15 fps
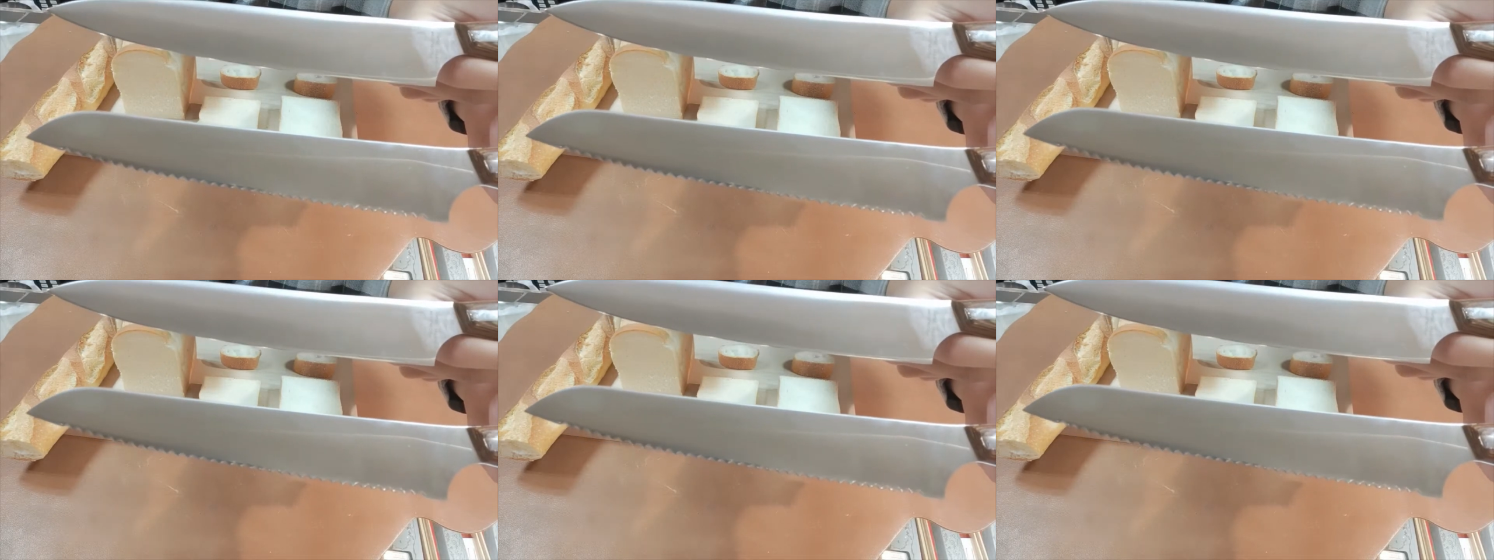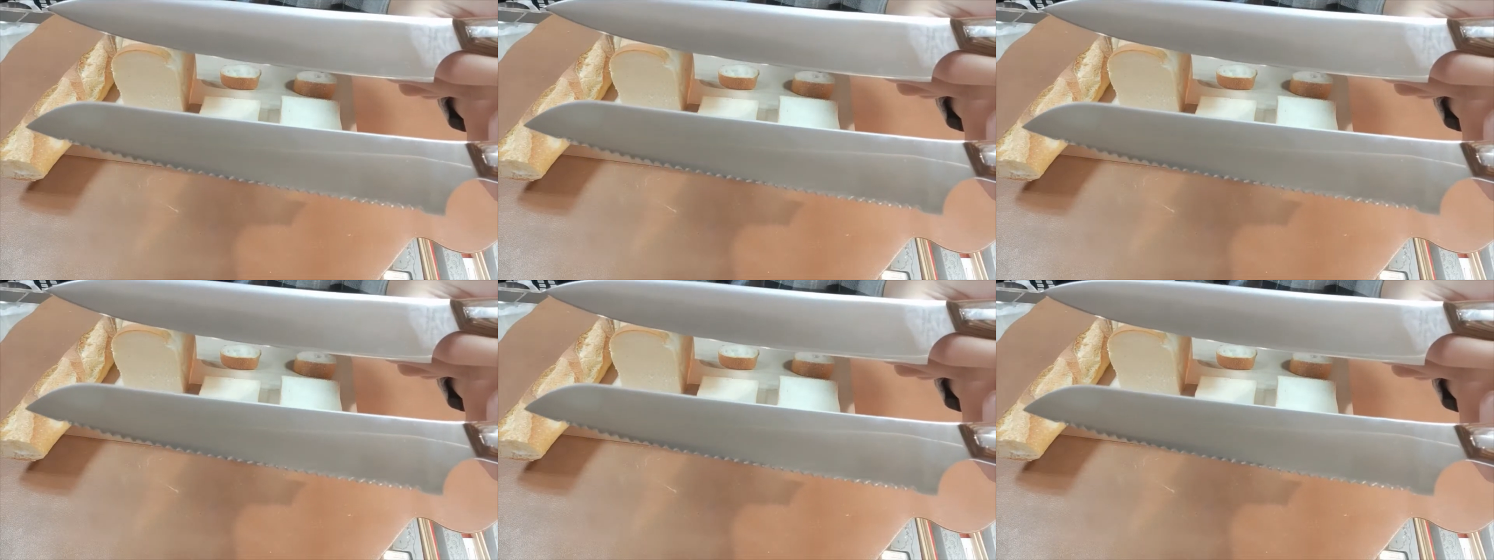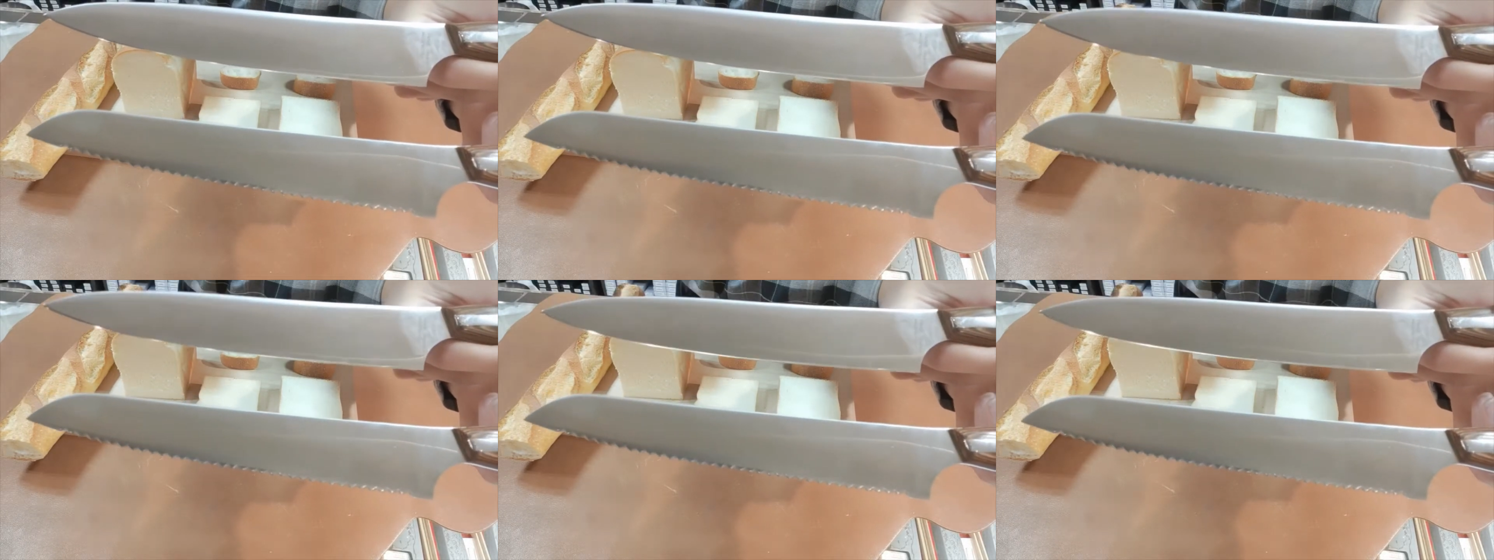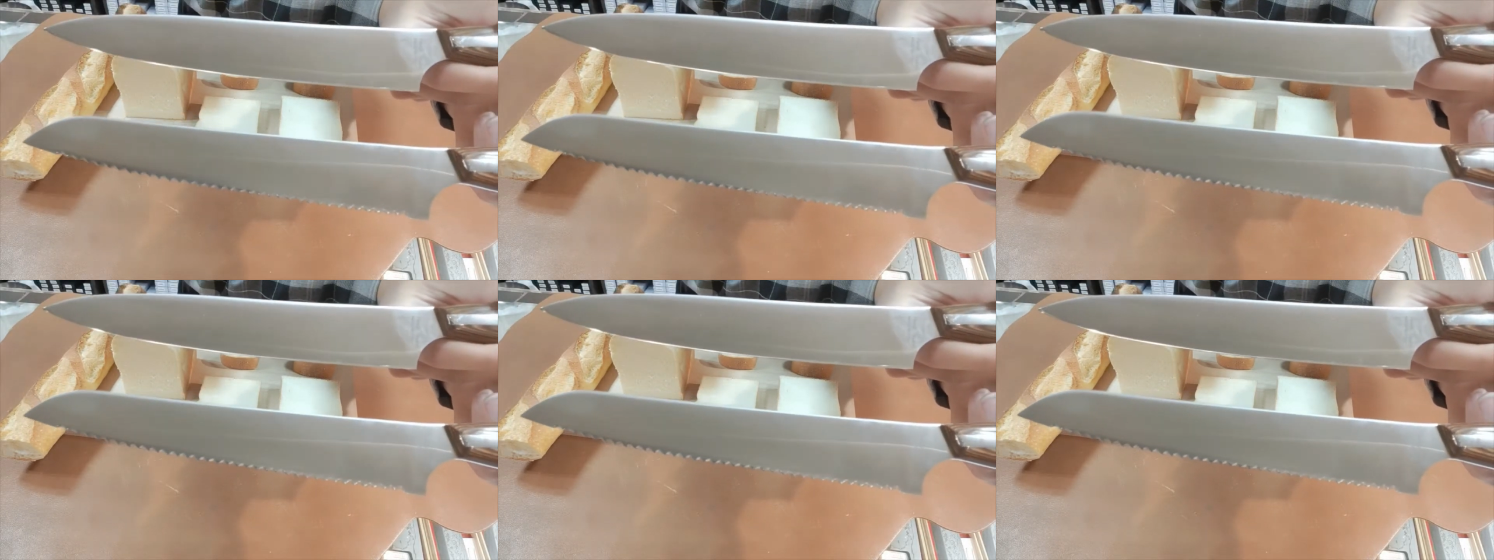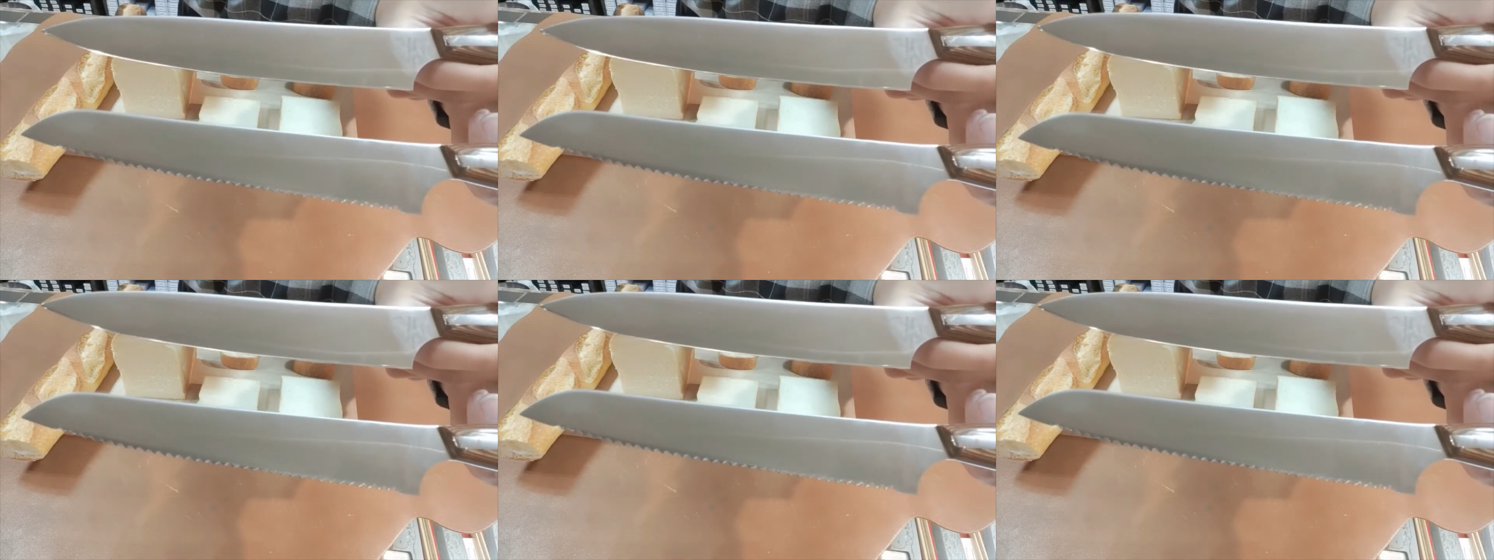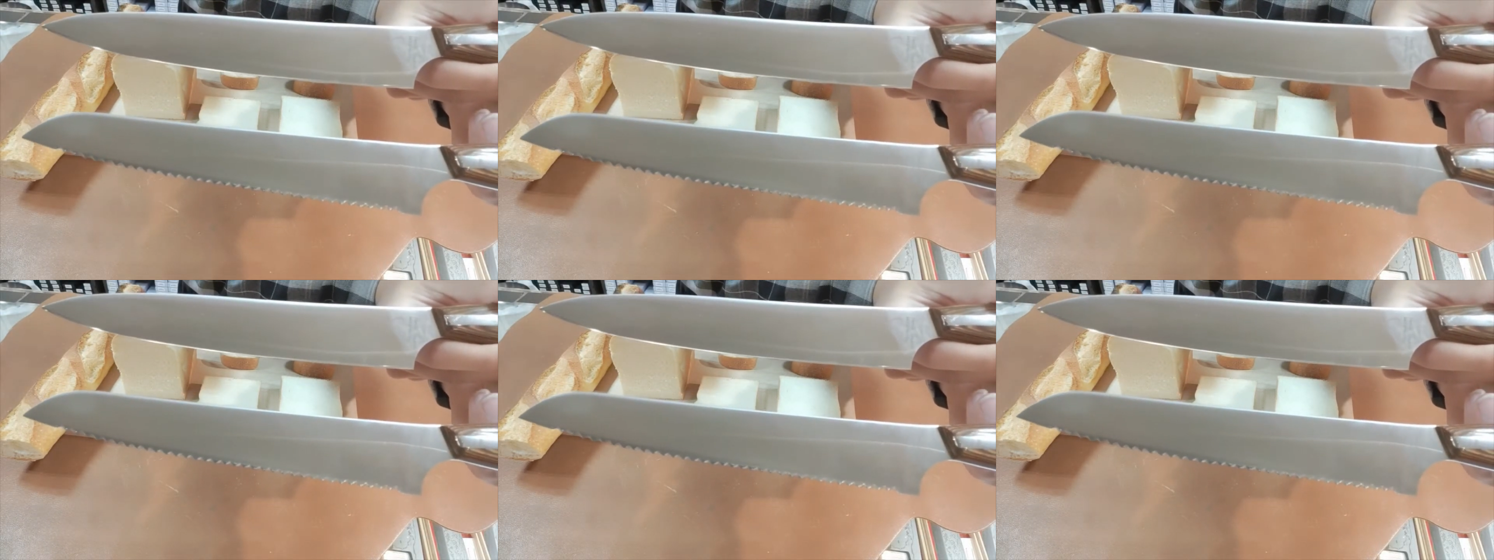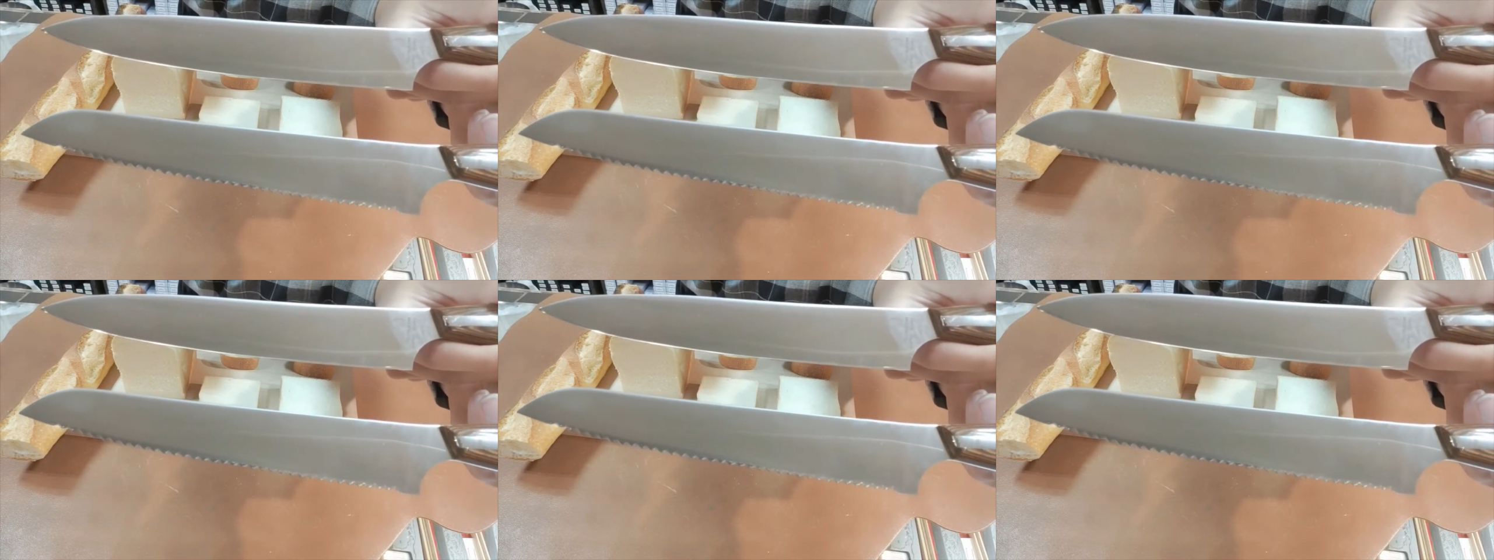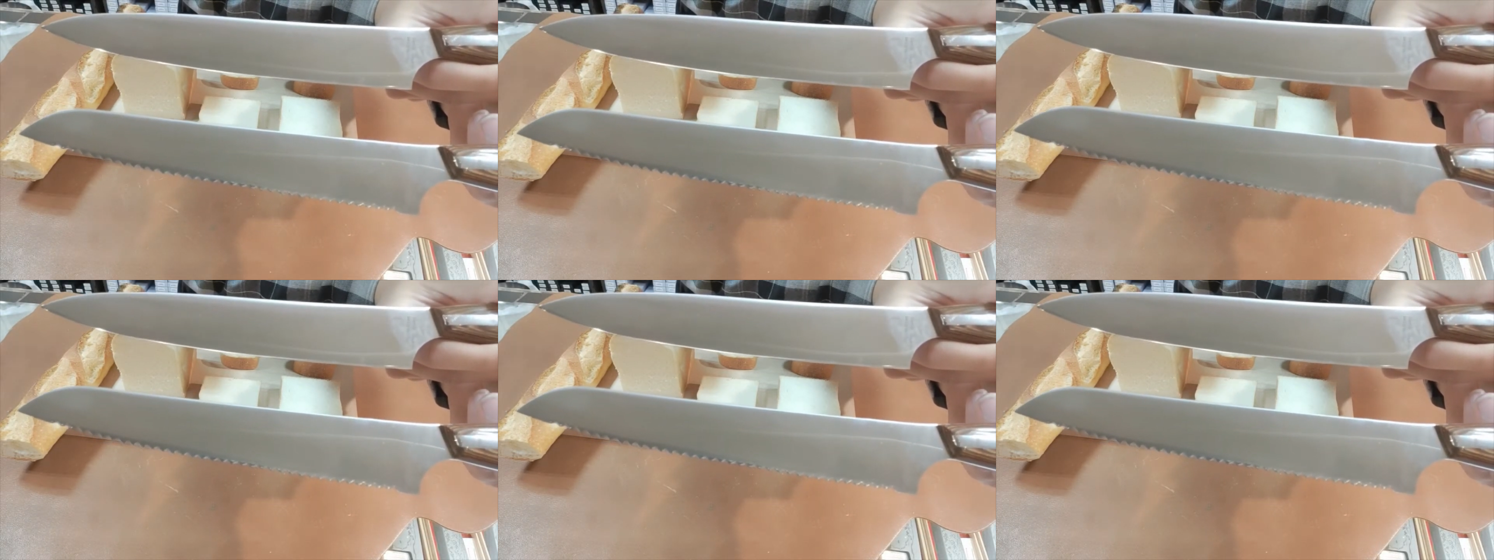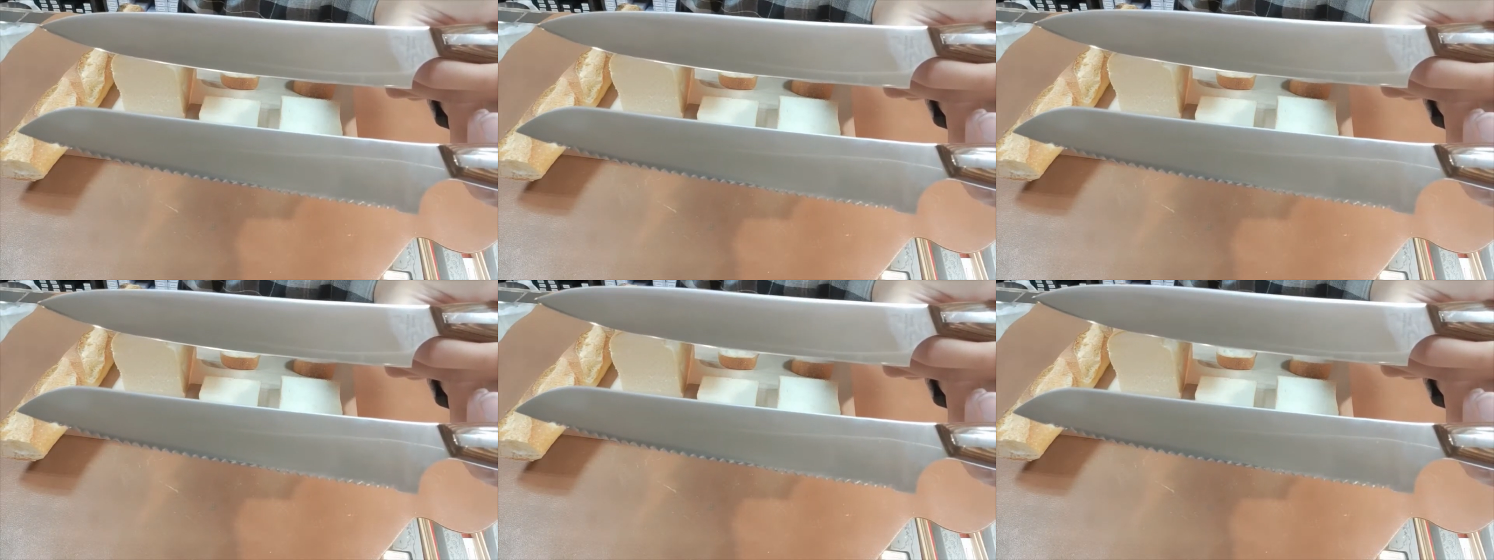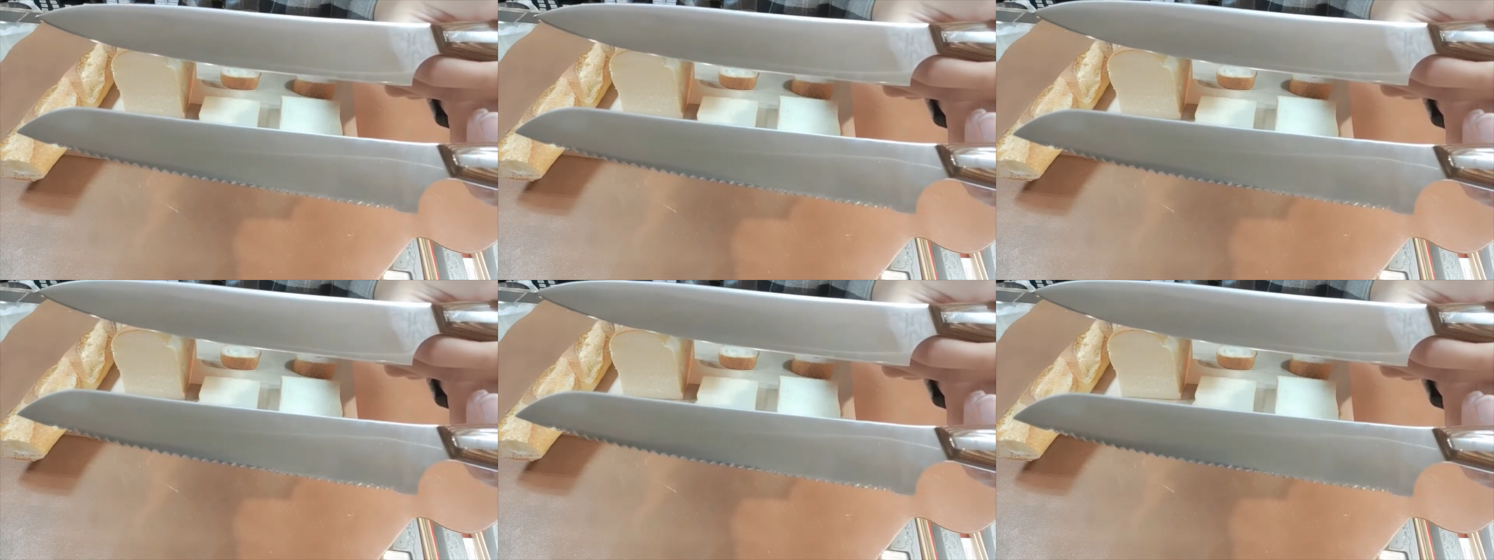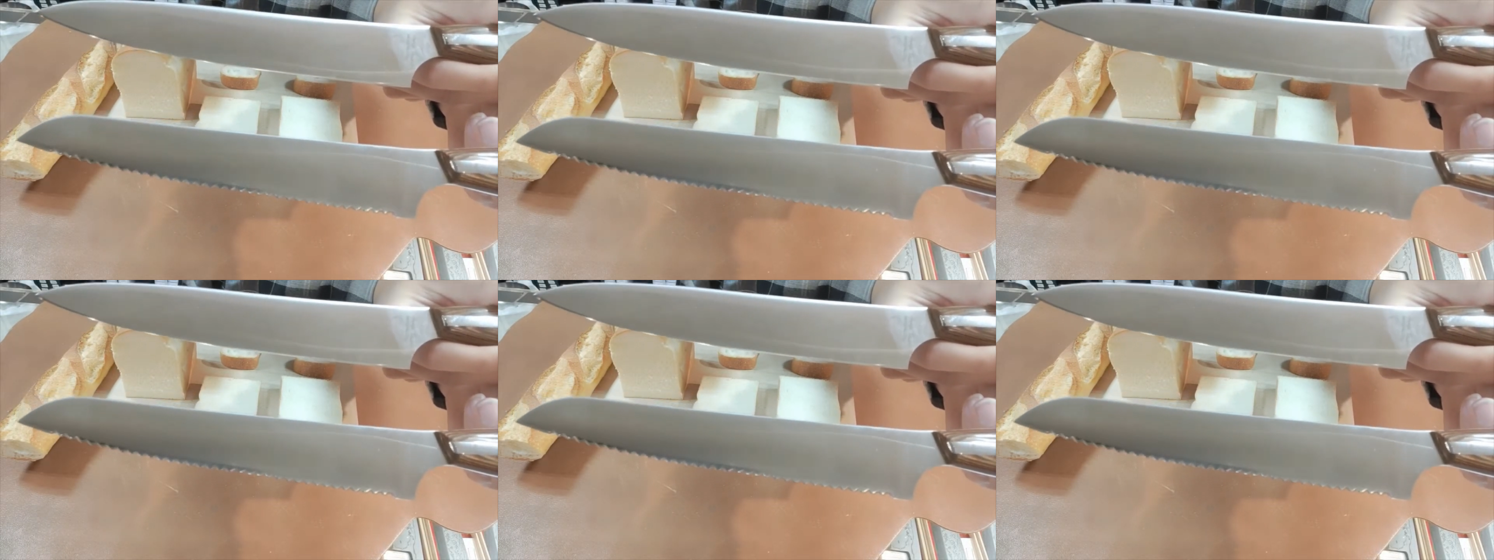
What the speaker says: Nobody's mouth can be seen.